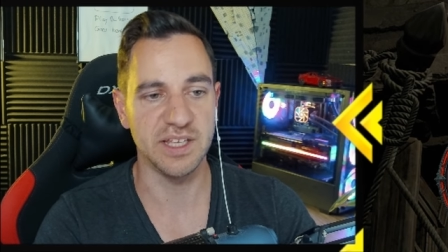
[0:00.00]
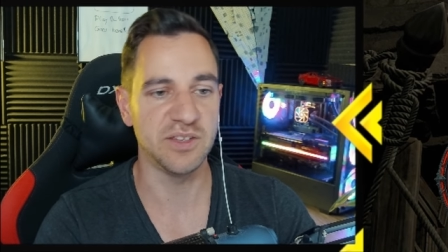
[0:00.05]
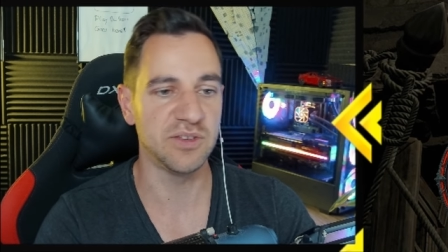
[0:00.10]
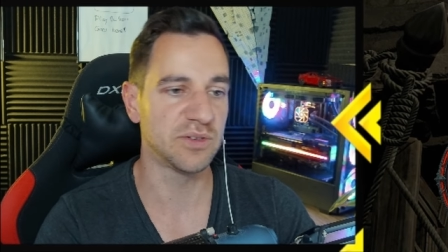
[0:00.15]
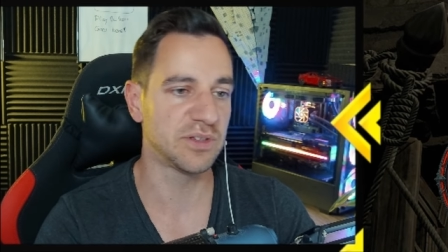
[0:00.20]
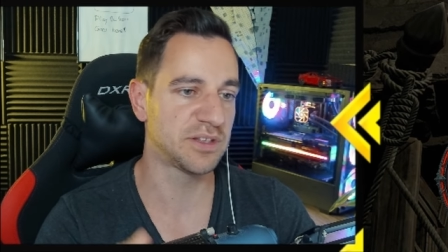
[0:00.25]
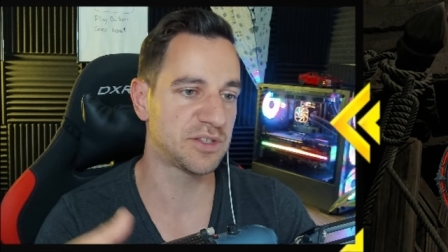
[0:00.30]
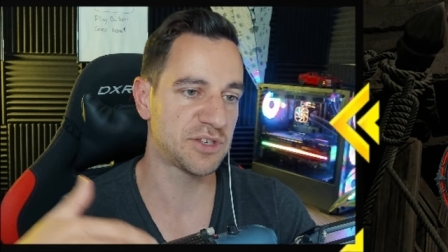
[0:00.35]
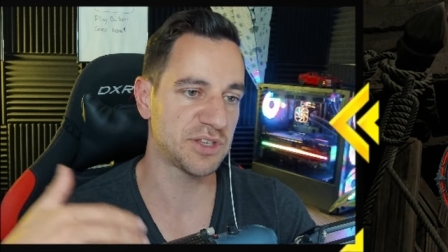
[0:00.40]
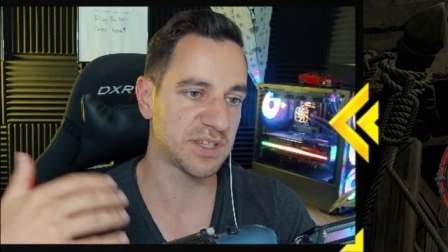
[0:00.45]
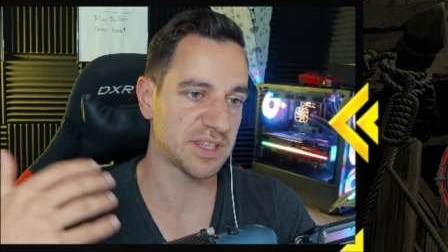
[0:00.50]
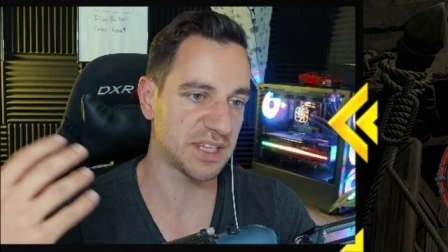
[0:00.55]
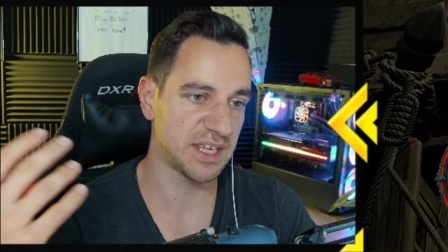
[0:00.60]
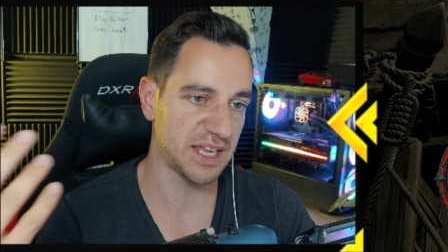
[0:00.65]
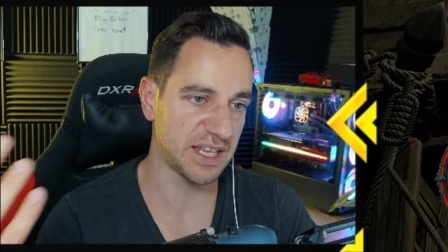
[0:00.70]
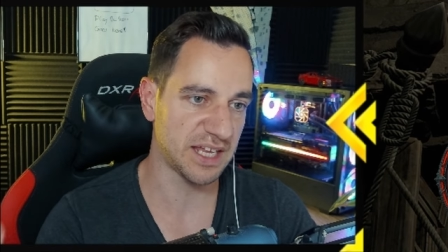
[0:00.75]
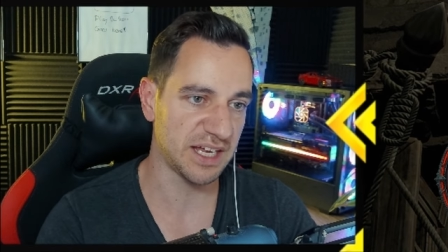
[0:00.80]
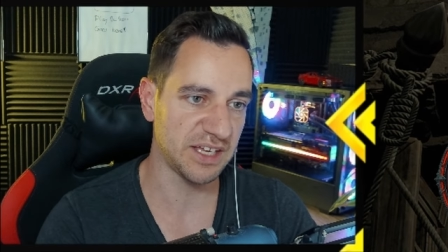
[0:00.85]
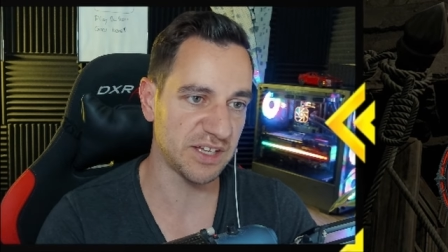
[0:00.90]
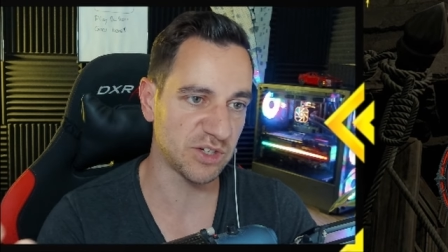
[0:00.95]
Then you just
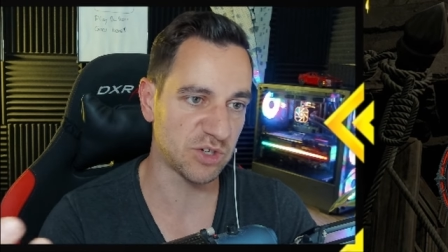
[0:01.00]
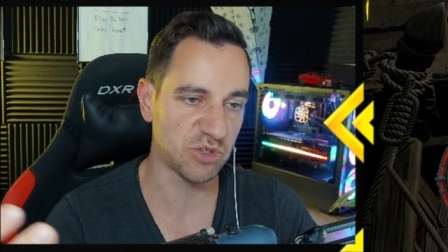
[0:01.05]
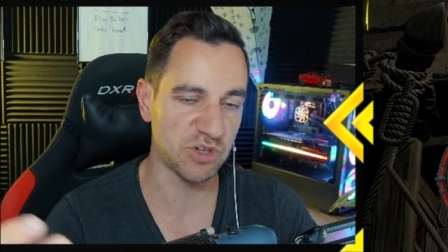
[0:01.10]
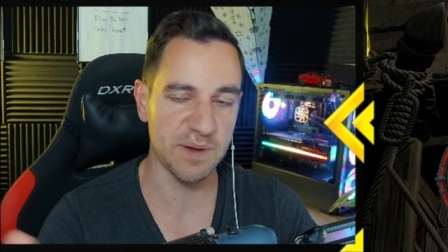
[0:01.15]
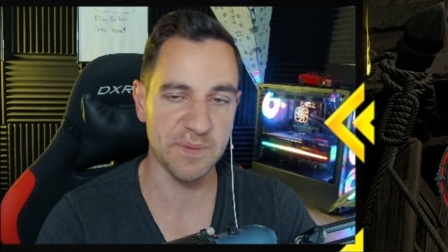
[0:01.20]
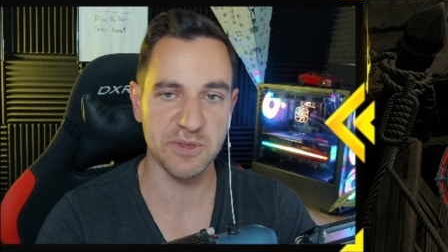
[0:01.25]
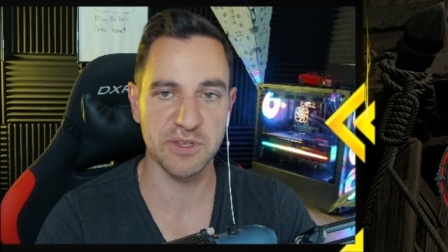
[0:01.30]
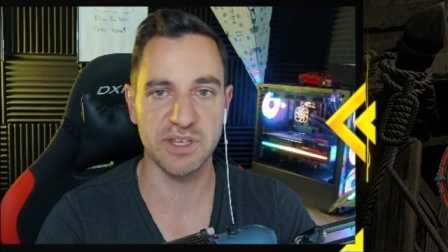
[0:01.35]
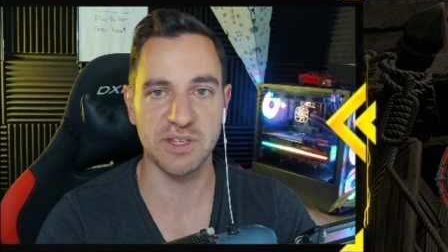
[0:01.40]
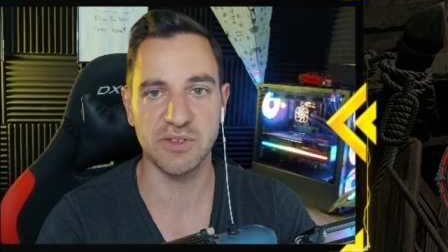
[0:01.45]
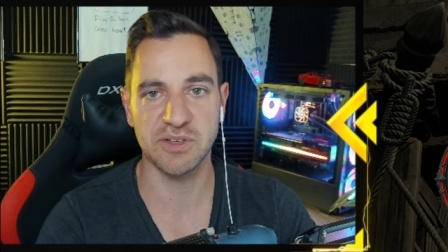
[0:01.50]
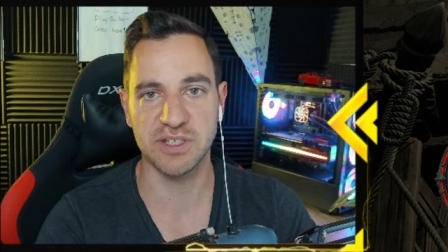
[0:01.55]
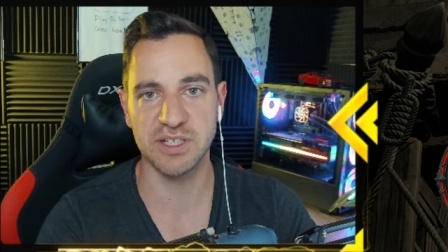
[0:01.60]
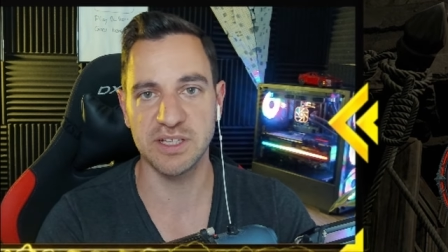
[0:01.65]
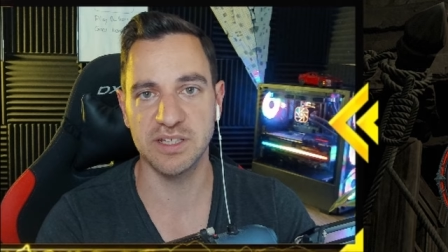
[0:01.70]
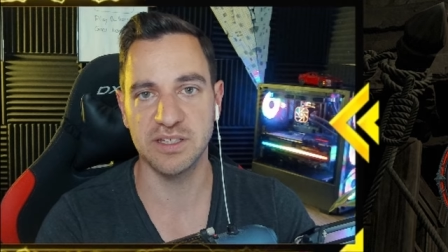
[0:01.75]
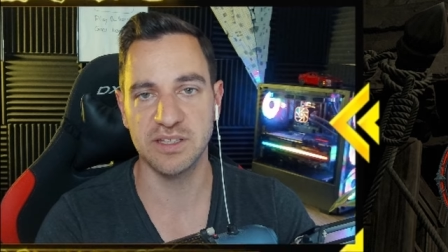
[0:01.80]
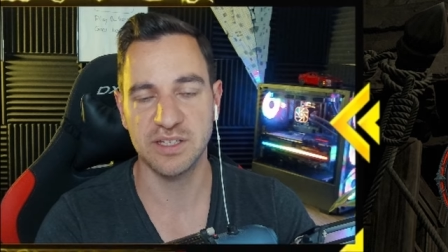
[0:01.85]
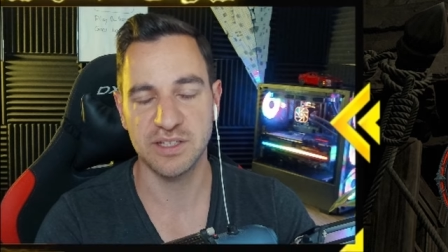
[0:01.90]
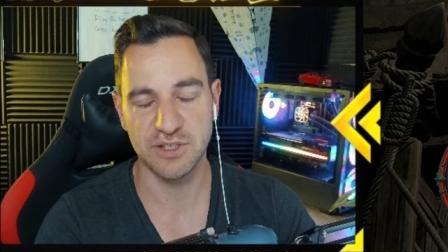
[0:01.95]
get higher corruption and you
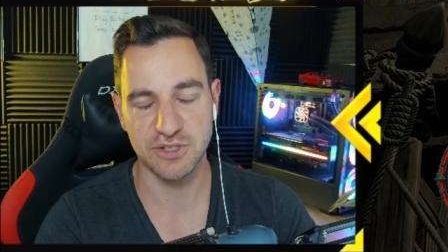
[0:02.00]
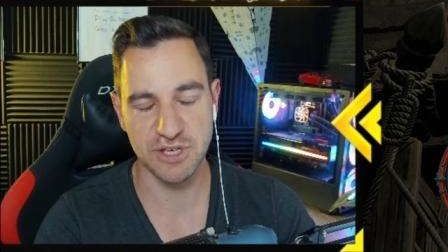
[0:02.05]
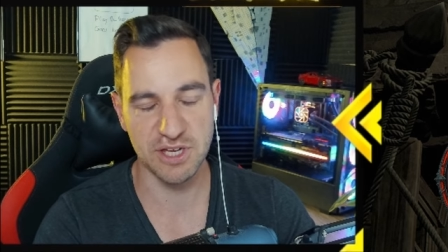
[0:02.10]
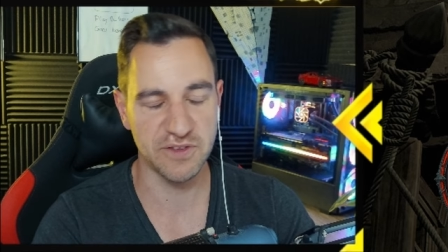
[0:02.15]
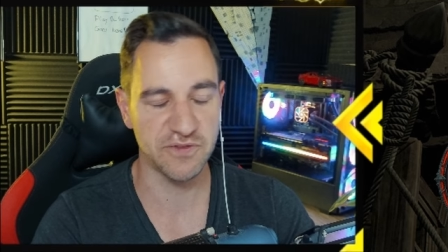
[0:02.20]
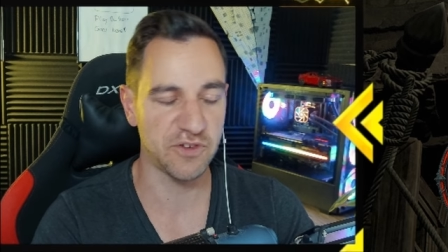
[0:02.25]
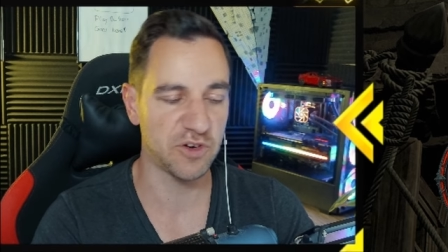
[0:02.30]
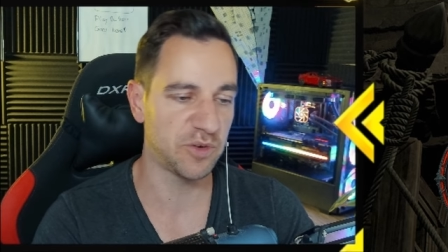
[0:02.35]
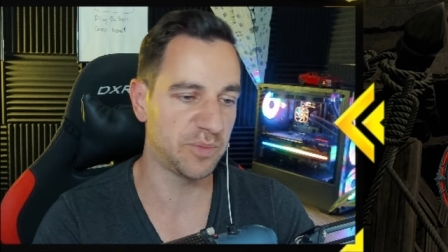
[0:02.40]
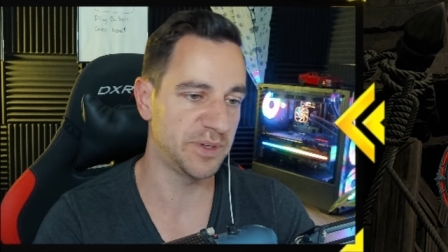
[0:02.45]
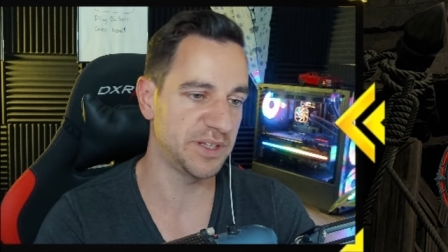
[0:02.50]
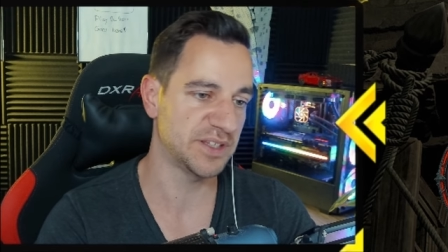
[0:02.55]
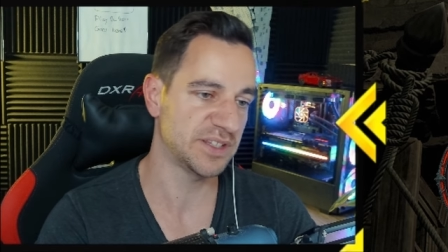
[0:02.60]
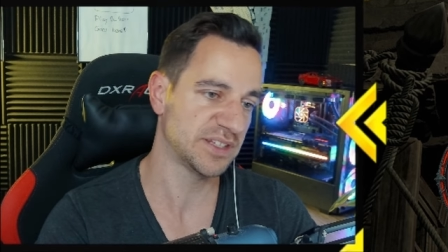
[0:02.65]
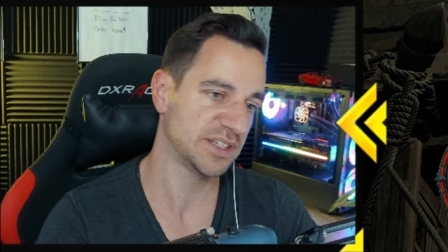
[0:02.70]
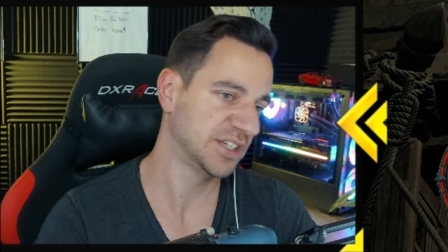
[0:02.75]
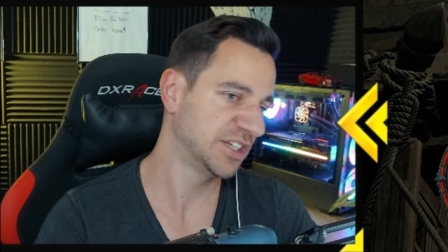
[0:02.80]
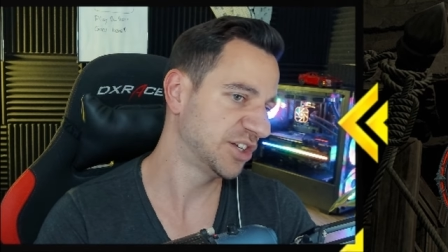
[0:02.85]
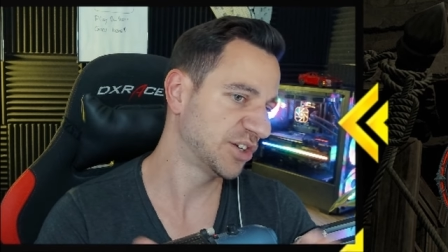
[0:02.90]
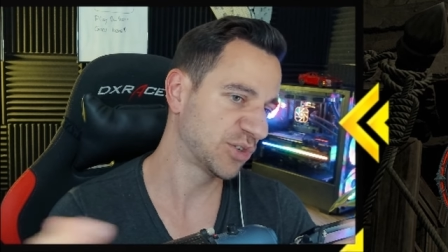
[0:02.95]
kill the Shade of
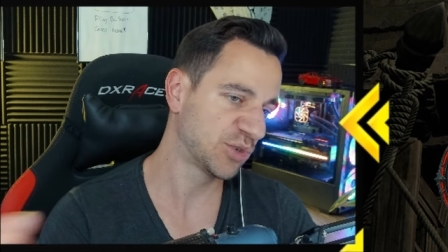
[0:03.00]
Orbis.